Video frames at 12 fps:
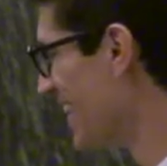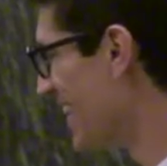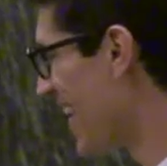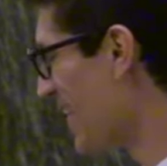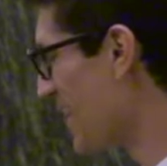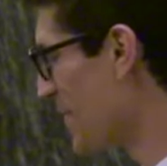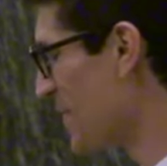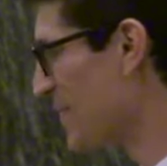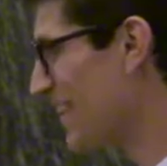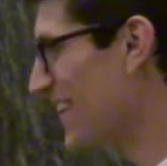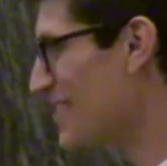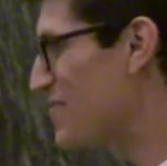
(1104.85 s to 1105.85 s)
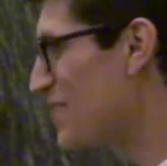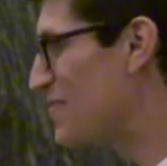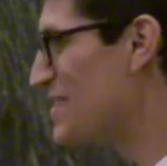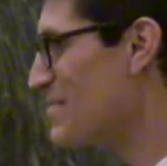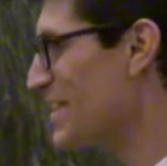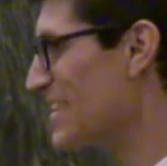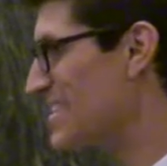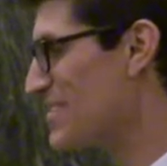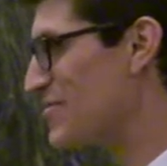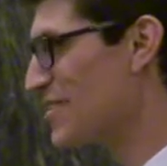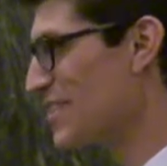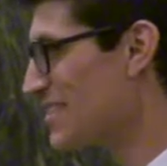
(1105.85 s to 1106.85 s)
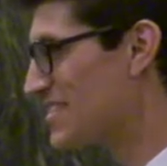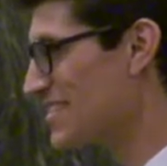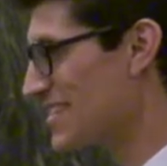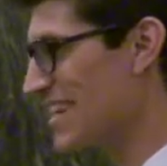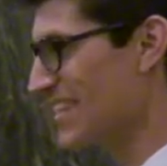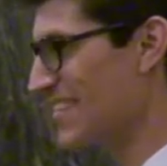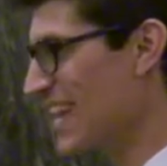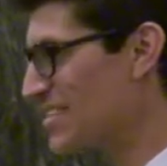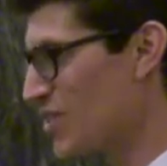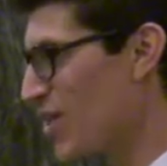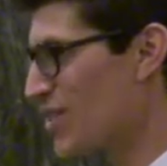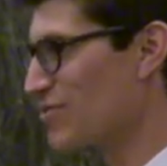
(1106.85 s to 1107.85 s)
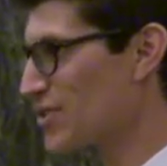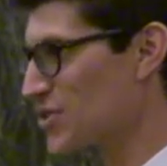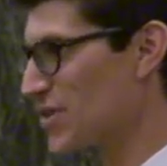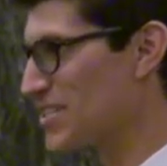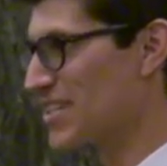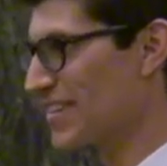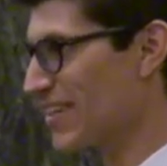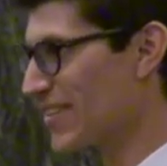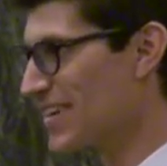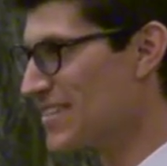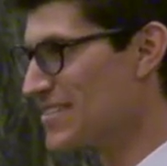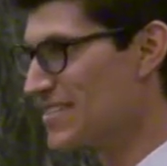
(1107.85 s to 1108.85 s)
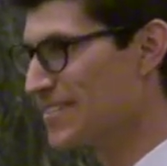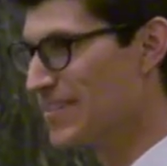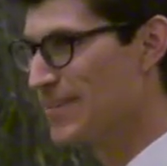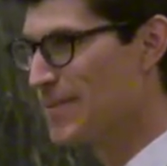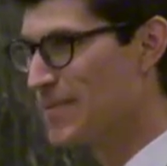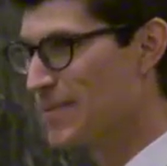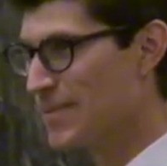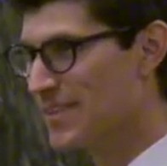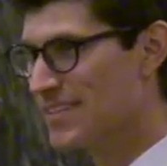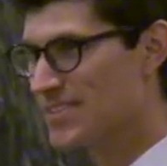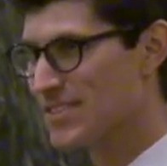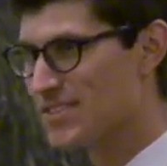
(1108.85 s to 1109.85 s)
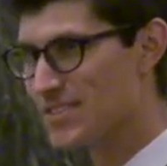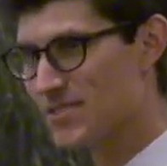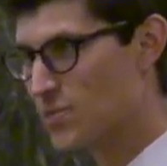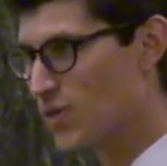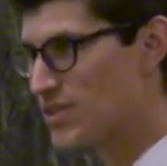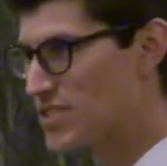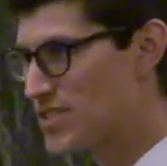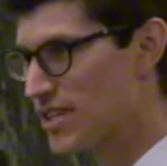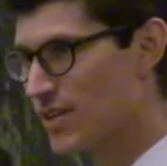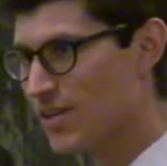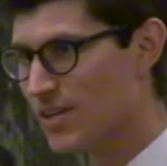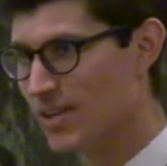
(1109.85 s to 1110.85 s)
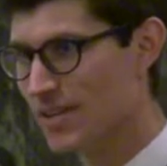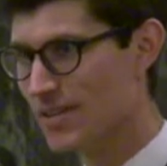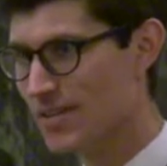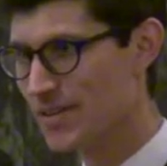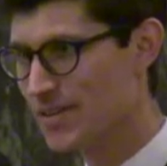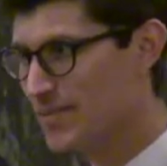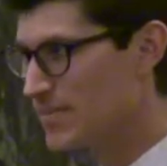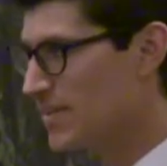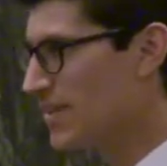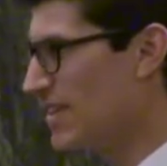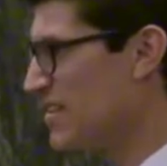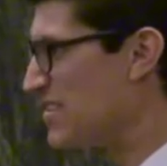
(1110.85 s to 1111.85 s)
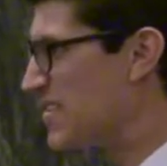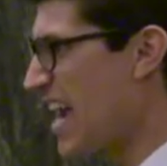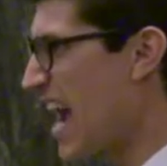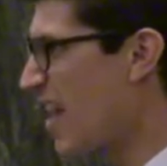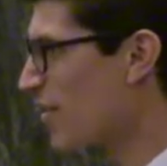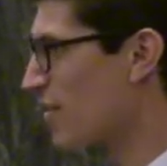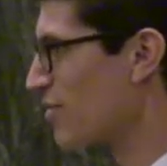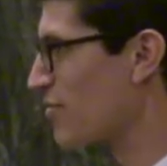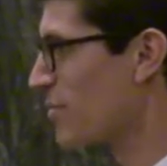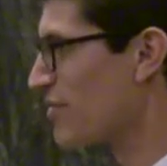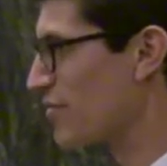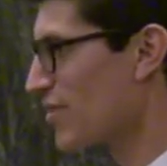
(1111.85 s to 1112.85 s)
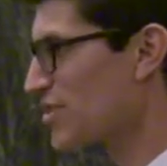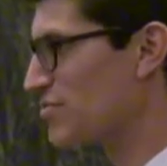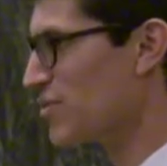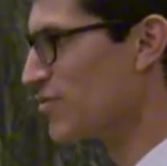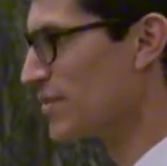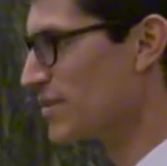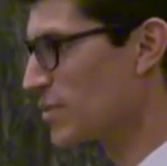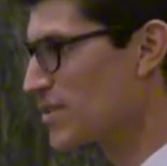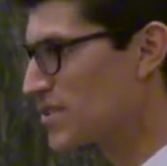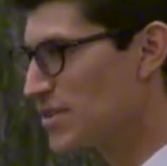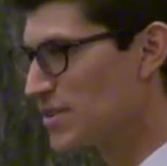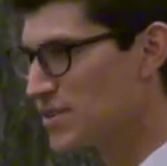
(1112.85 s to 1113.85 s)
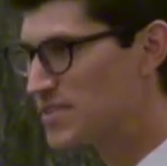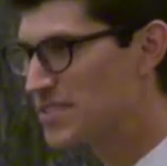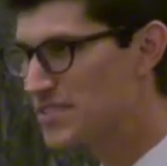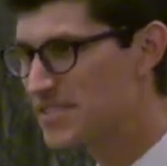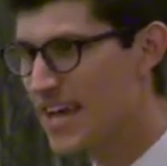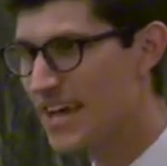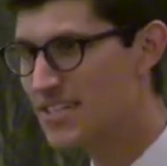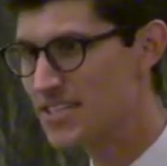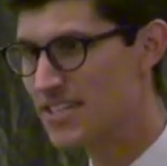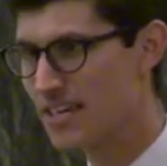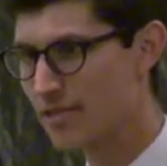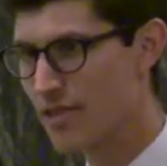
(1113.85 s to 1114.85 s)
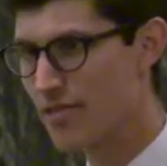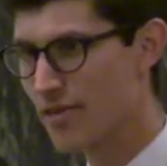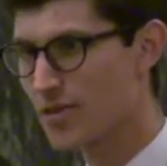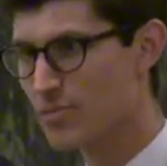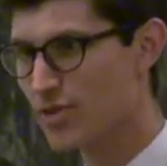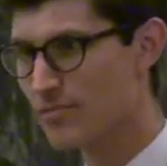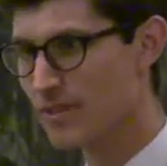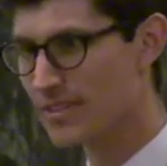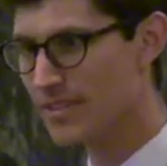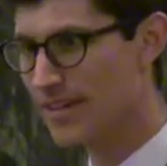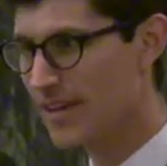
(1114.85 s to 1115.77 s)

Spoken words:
Now, in a 50-minute symphony, this is it. That's all the rejoicing there is. We're still in terror for the first movement. We're still tasting the third movement.